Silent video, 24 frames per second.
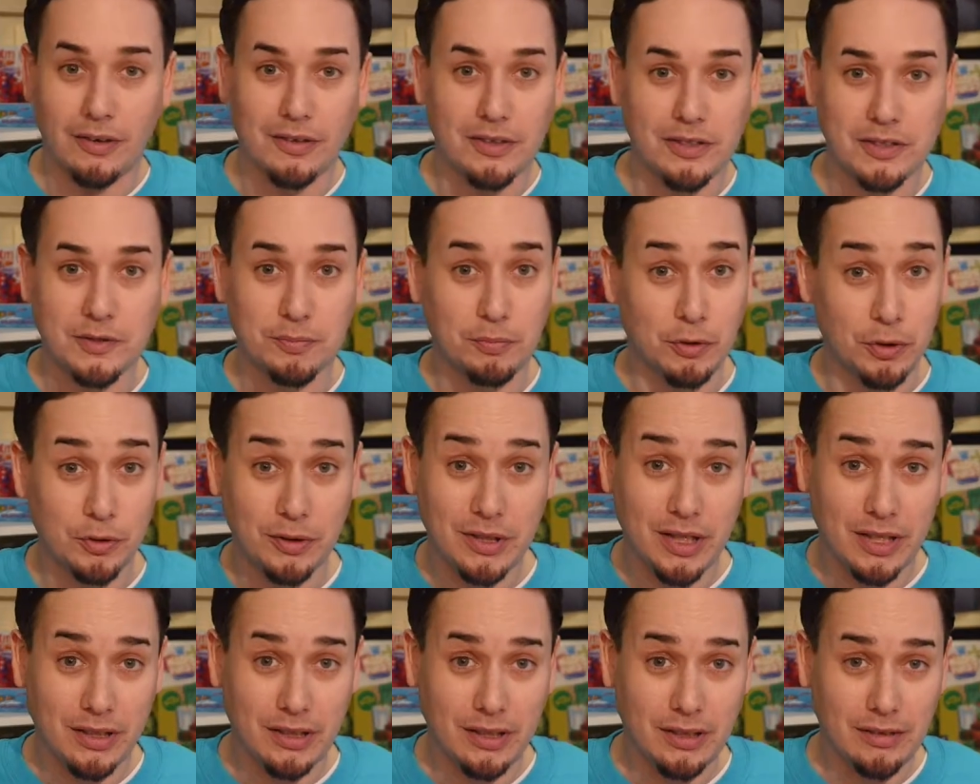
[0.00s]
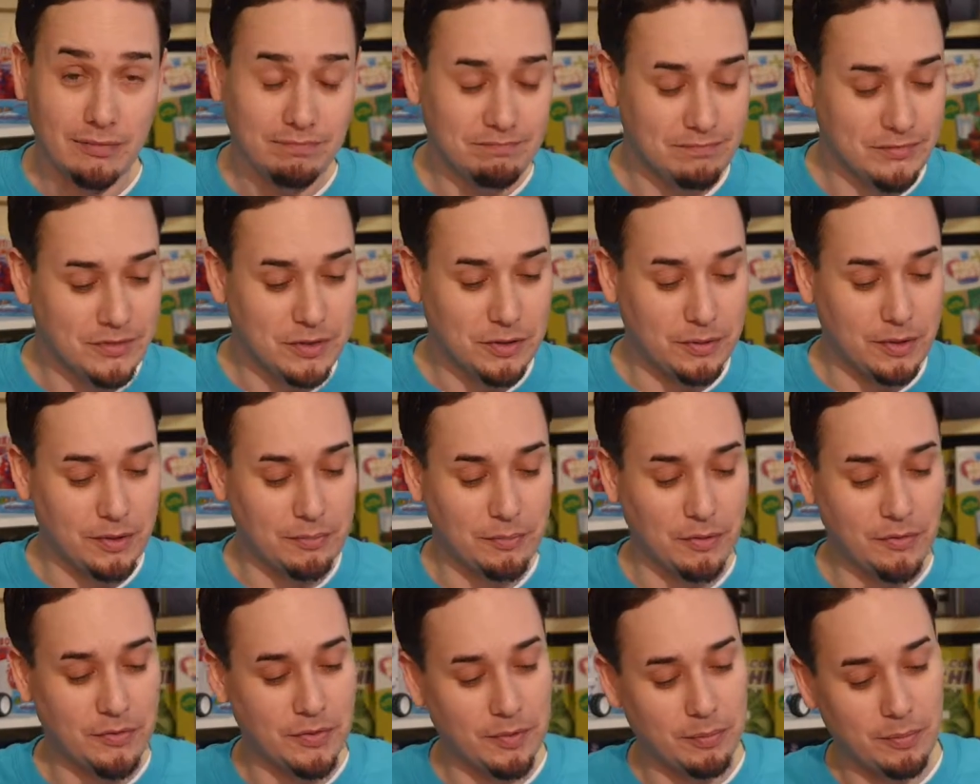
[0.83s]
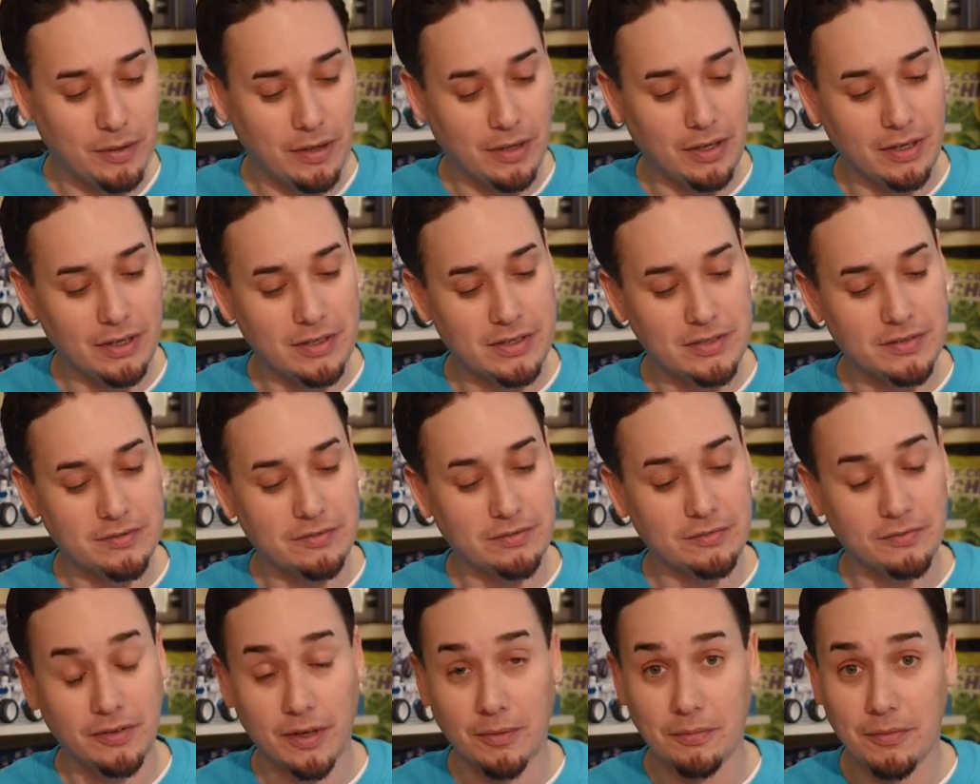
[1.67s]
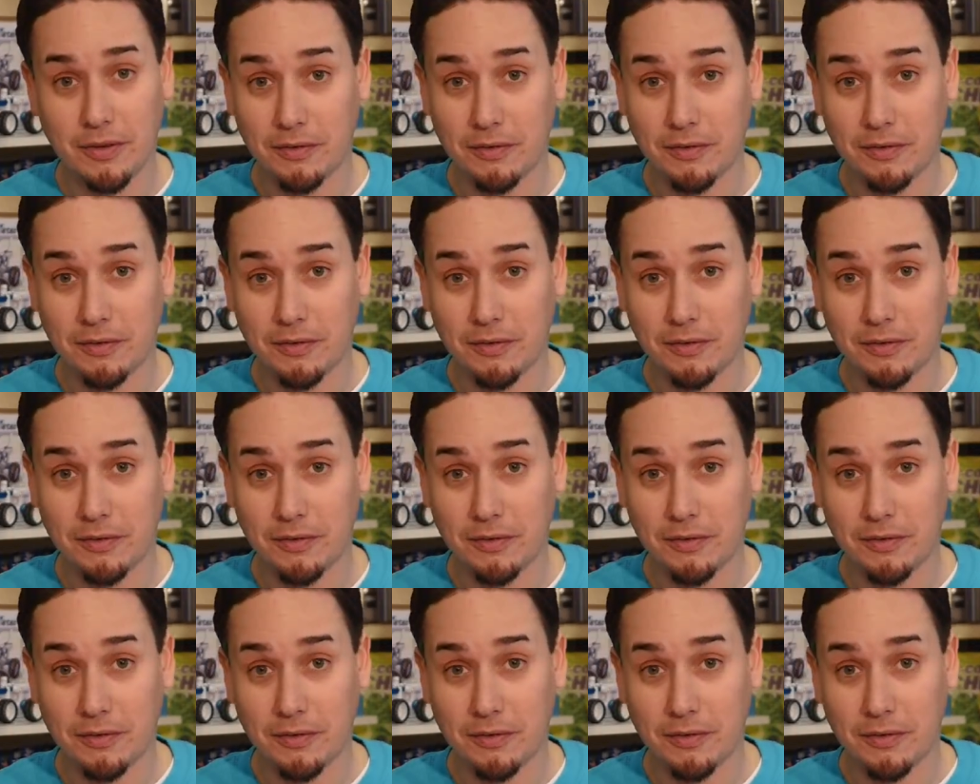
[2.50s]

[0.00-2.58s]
the sprue cutter to remove the parts from